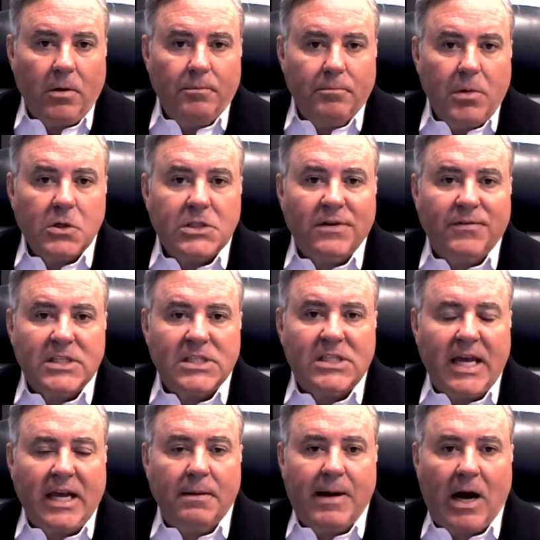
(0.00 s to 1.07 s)
Most of us
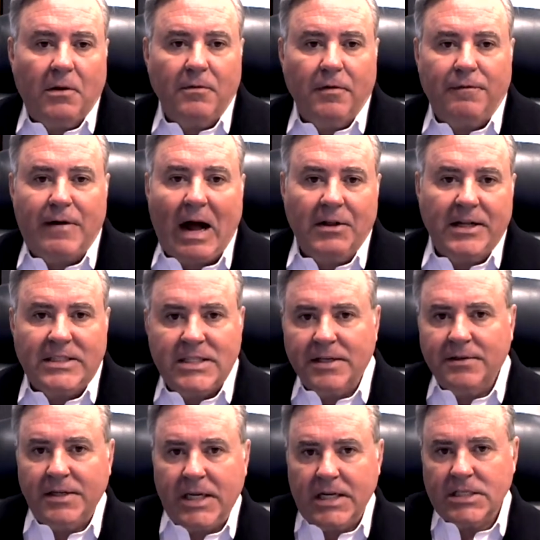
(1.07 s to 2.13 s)
think about
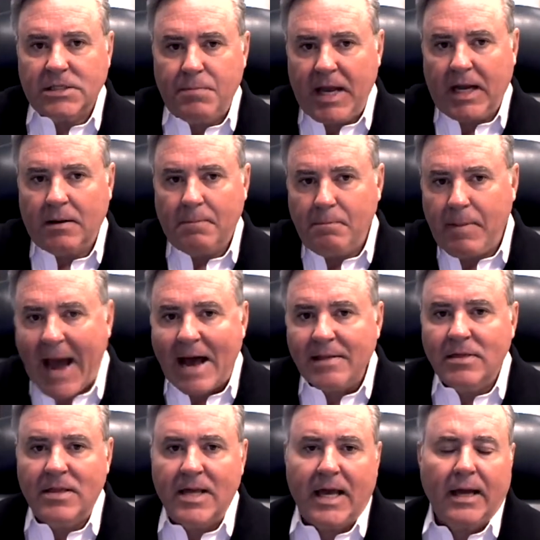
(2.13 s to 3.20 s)
volatility as being a
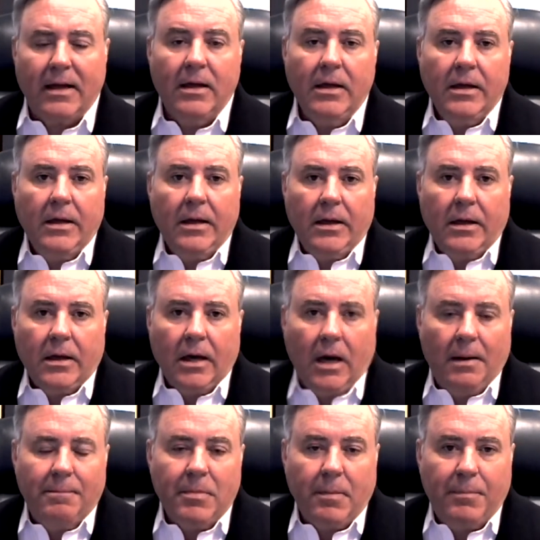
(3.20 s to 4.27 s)
bad thing,
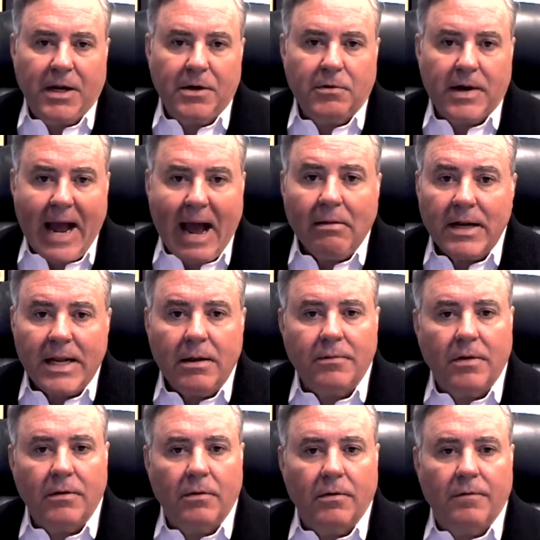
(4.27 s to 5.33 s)
but in reality,
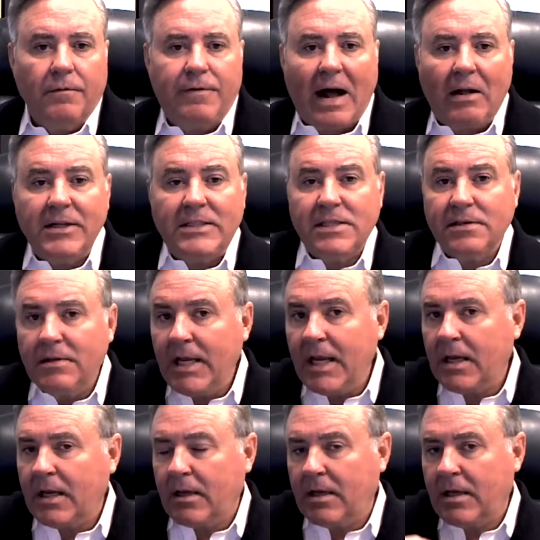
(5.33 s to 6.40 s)

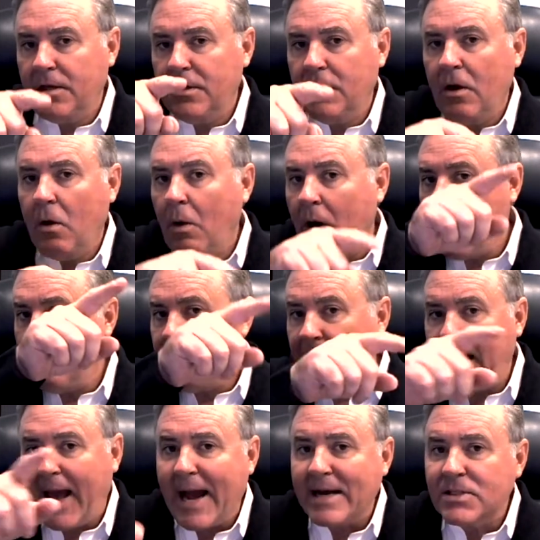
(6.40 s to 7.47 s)
volatility can go up
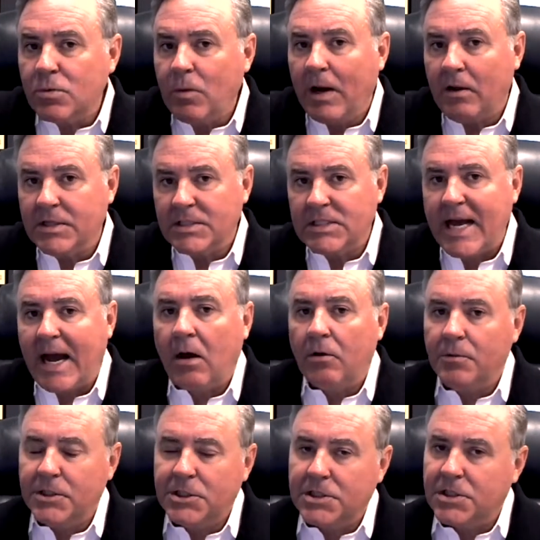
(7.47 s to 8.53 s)
as well as
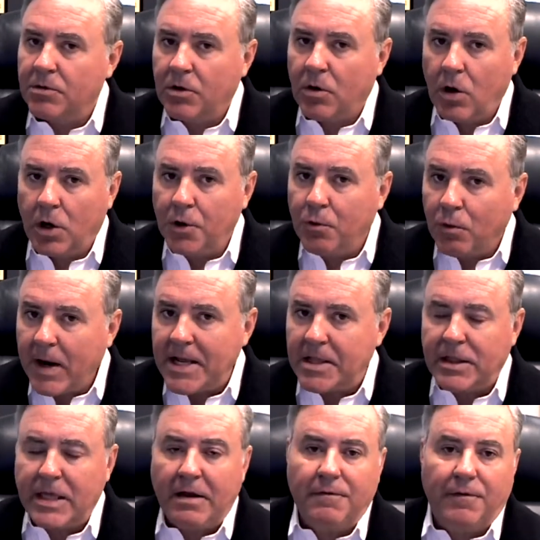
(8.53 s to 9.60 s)
down, which is a great
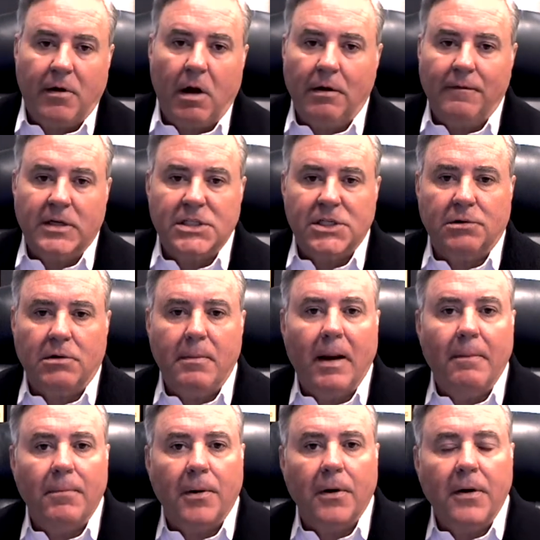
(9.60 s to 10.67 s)
thing for all of us to
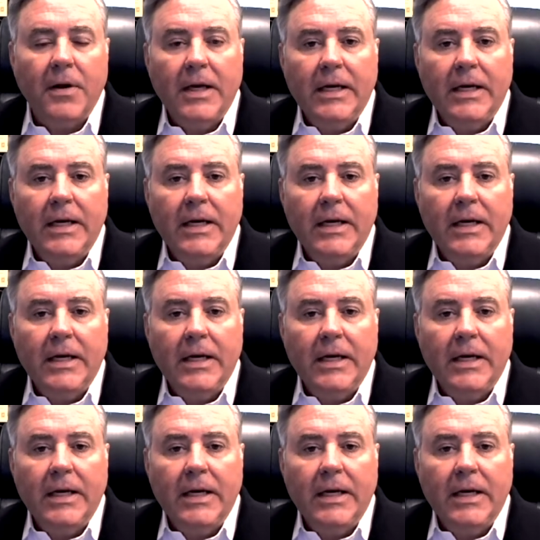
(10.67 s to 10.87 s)
remember.